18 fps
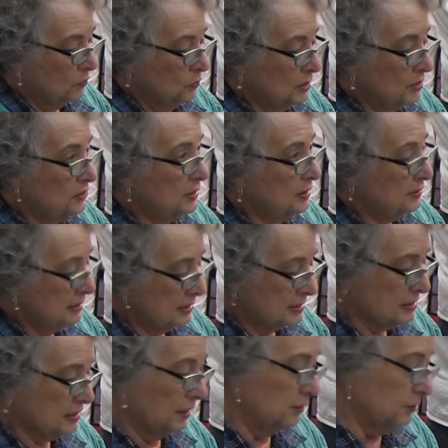within
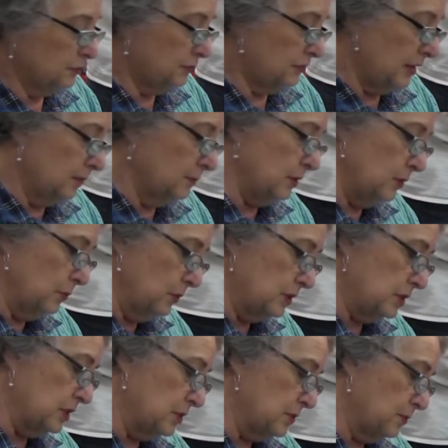this color family,
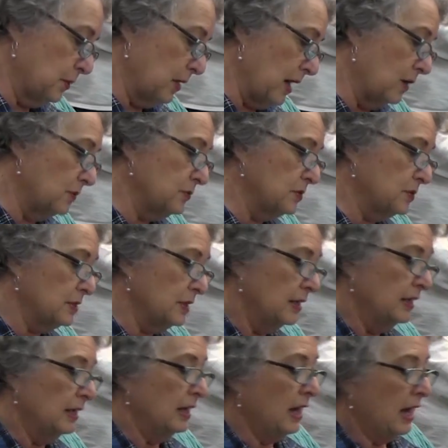which is browns,
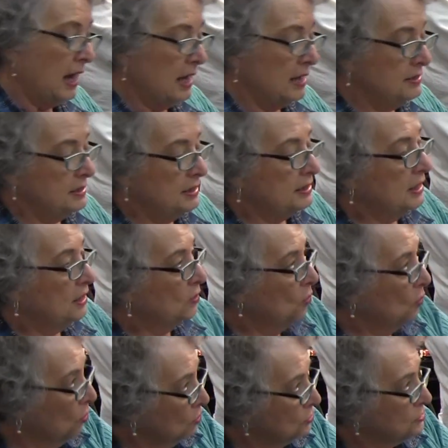and then they
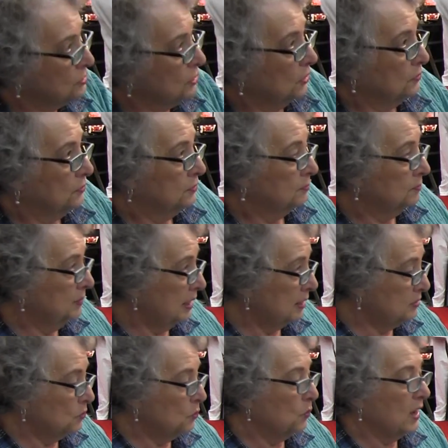also
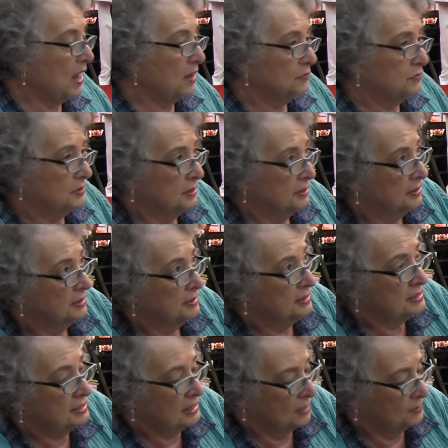made the weft
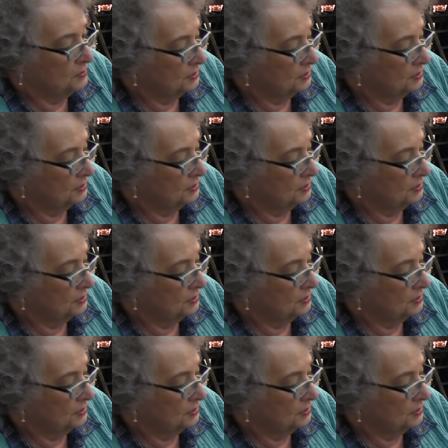the same